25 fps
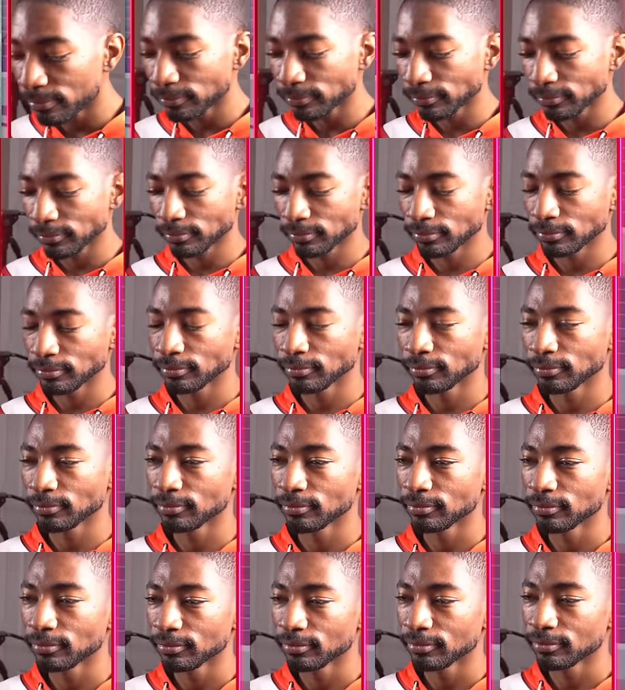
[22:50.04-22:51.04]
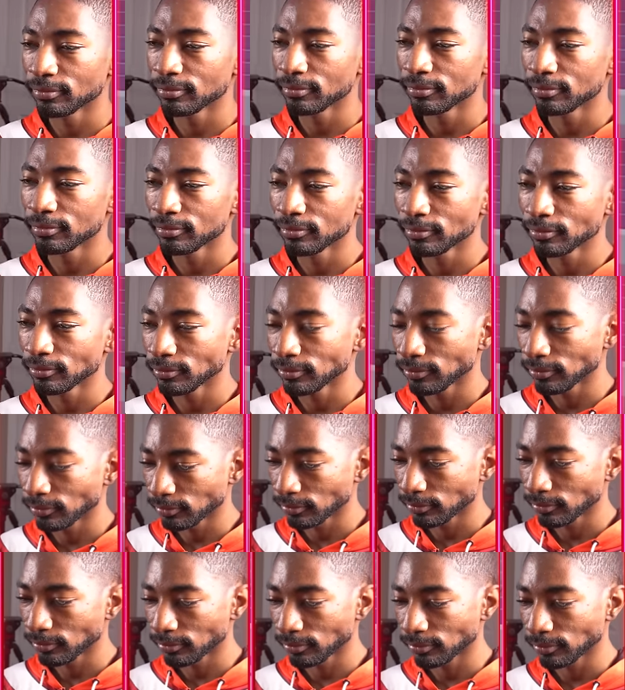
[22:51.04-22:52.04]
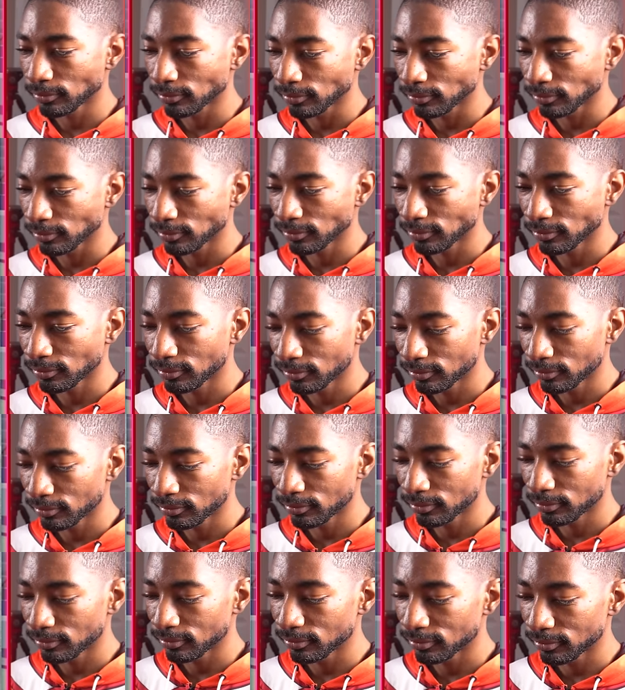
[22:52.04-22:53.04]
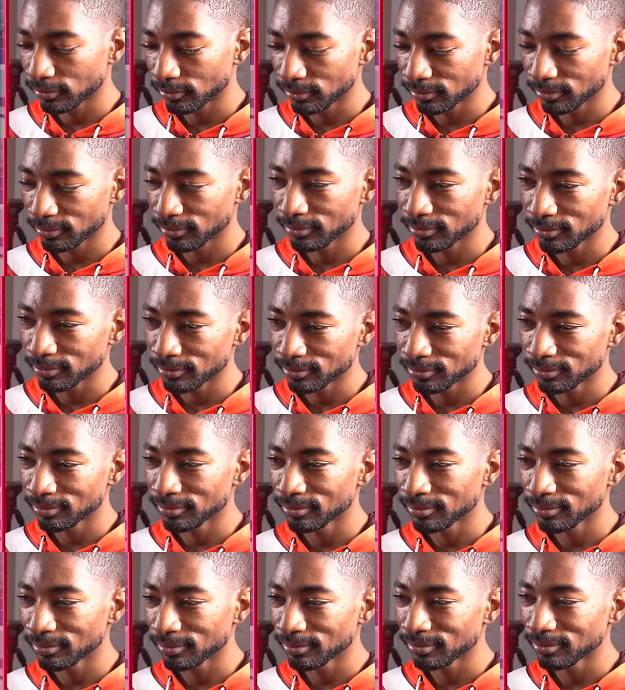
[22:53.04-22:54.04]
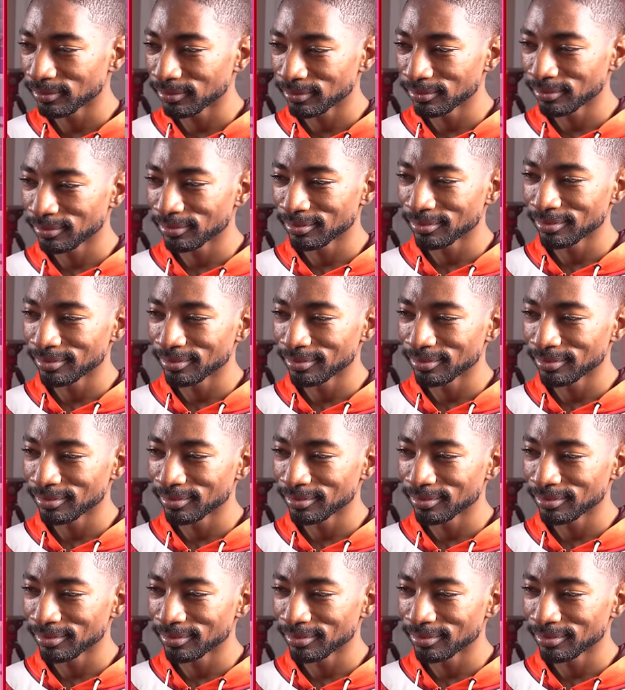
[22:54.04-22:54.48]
(silent)